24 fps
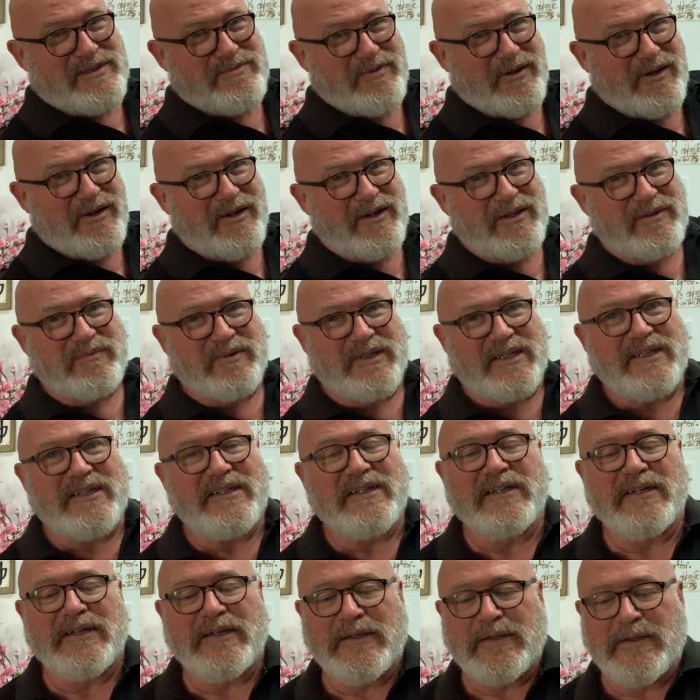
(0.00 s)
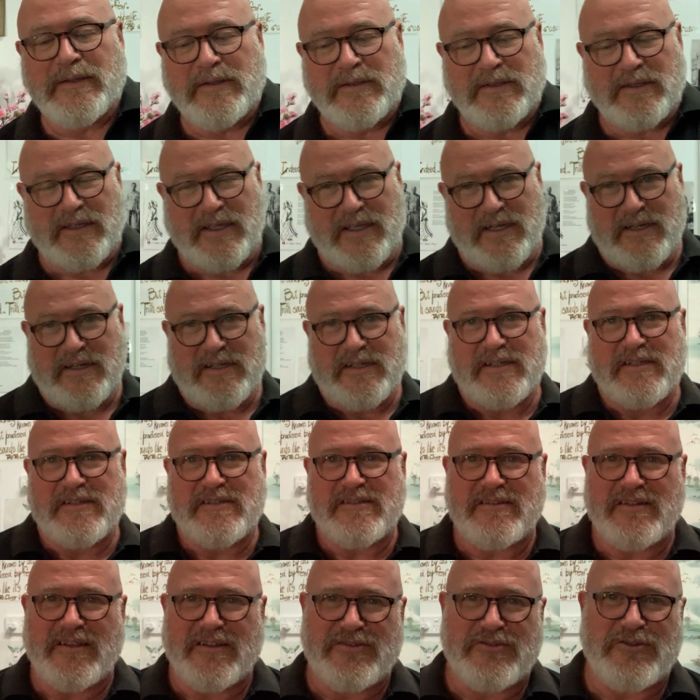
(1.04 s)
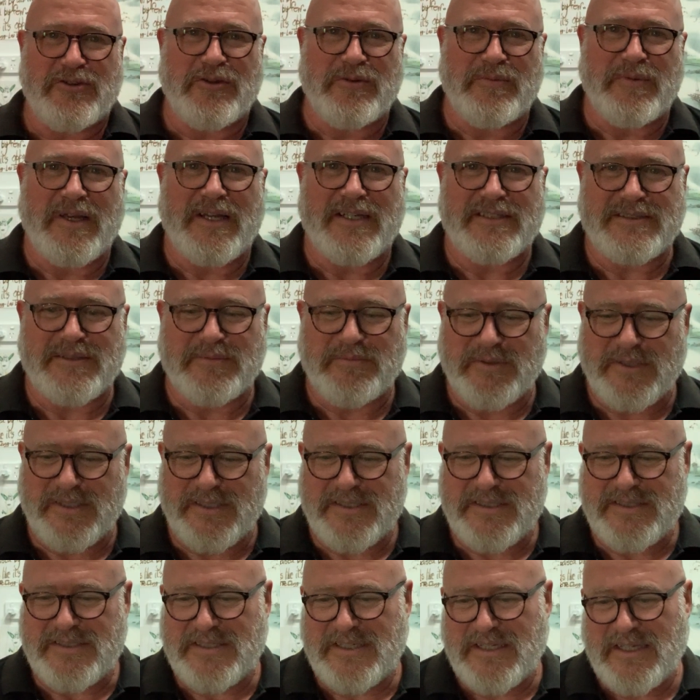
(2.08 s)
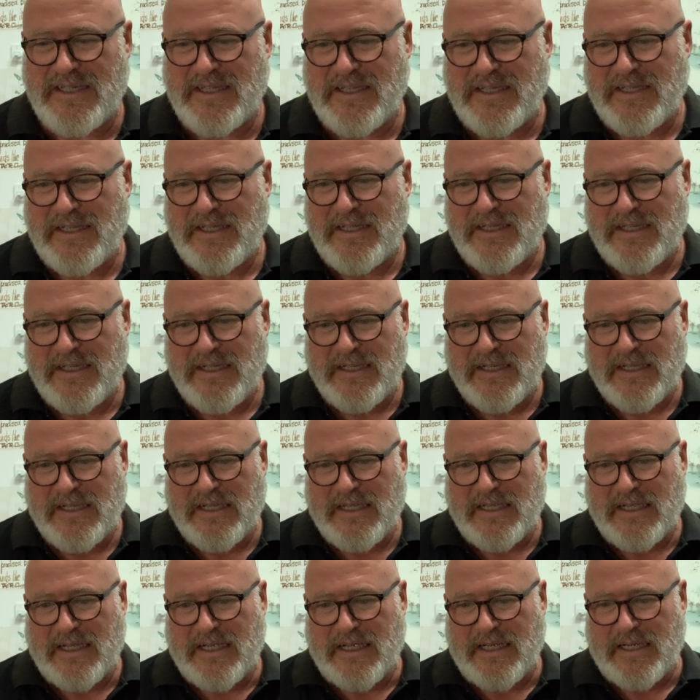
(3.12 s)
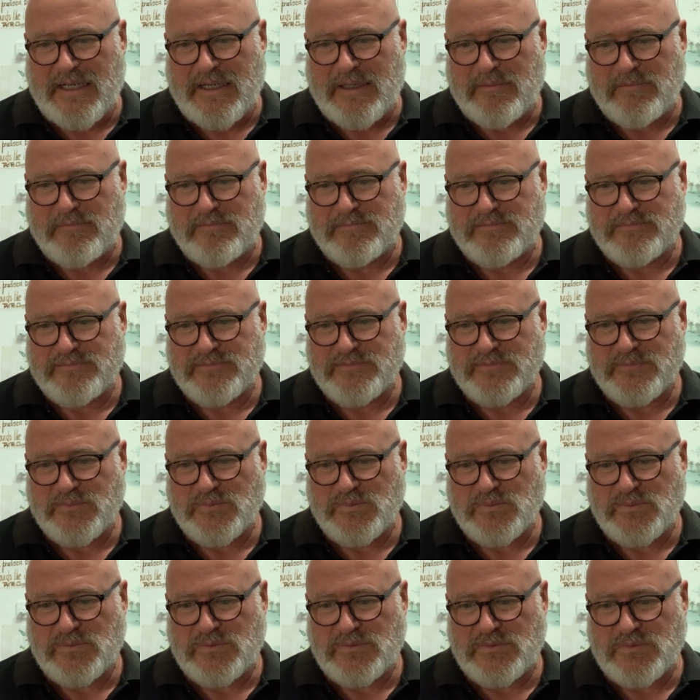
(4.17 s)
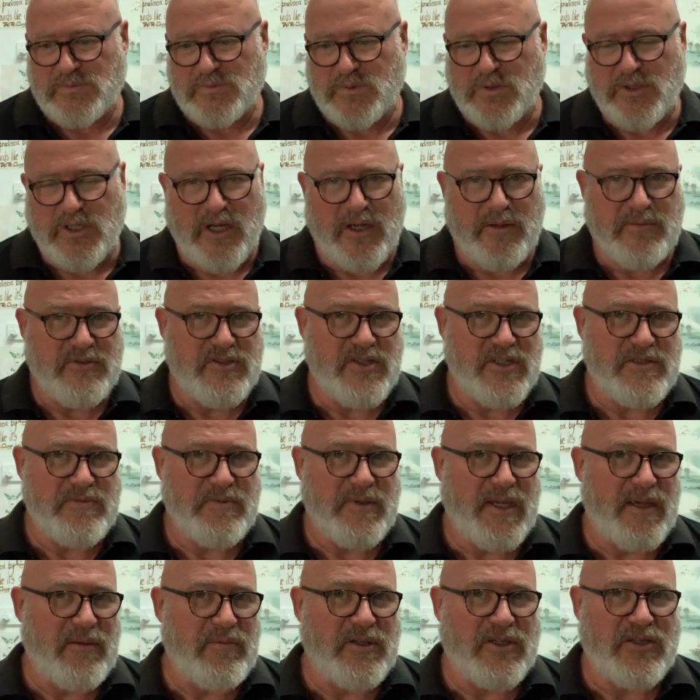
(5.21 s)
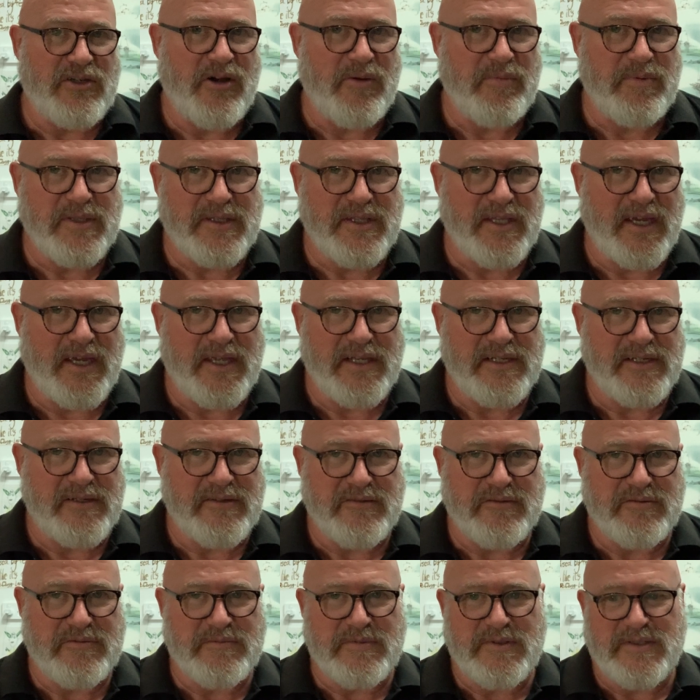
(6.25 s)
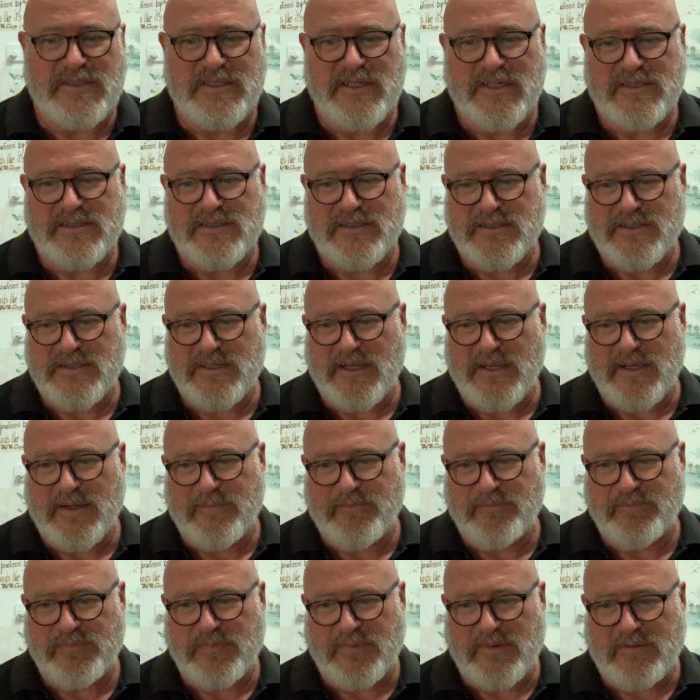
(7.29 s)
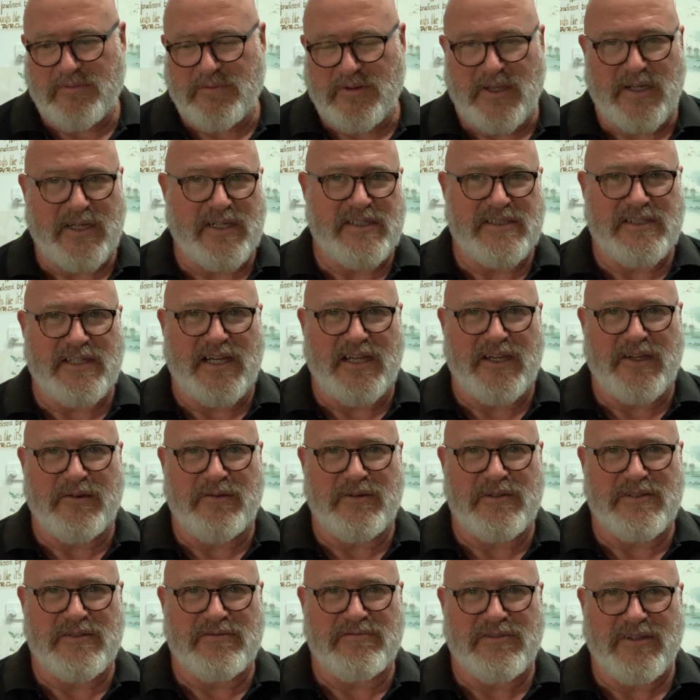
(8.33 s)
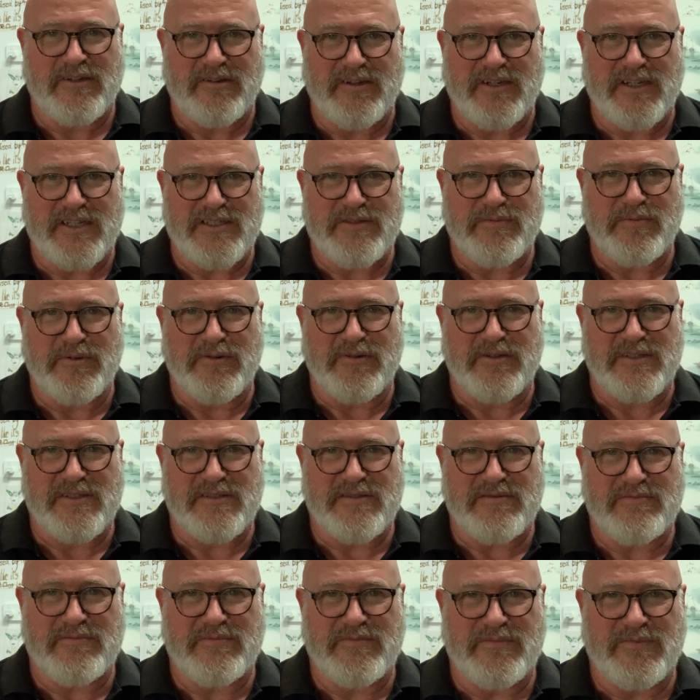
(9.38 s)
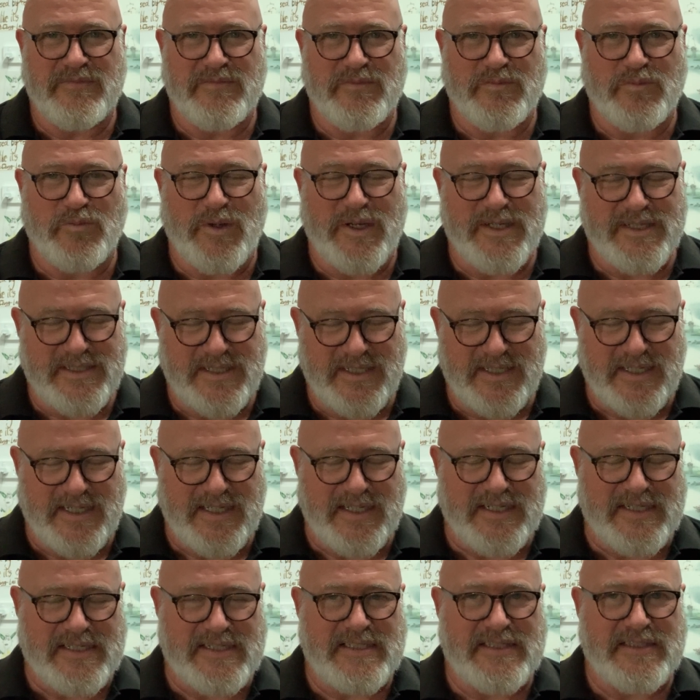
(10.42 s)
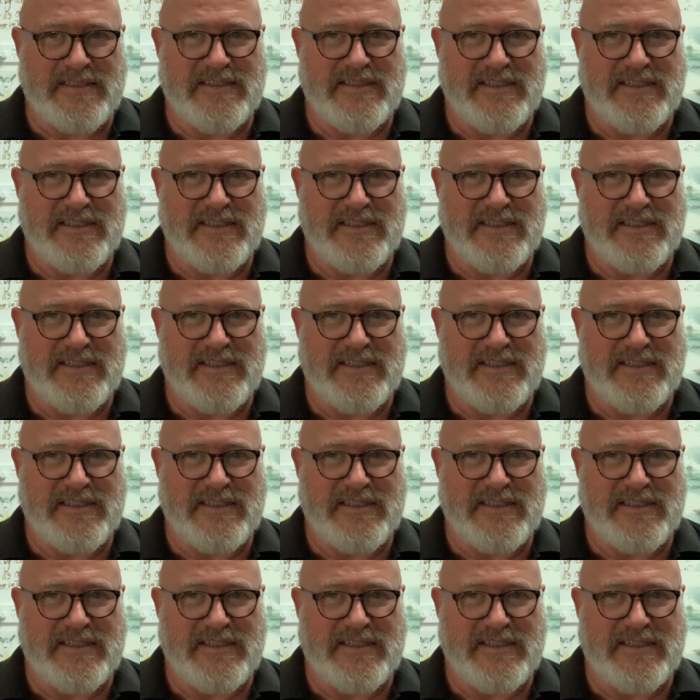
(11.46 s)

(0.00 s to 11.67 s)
behind me, and it is a true masterpiece, would I just be able to copy that and it would be just the same? Well, I can tell you, as a very experienced Western artist,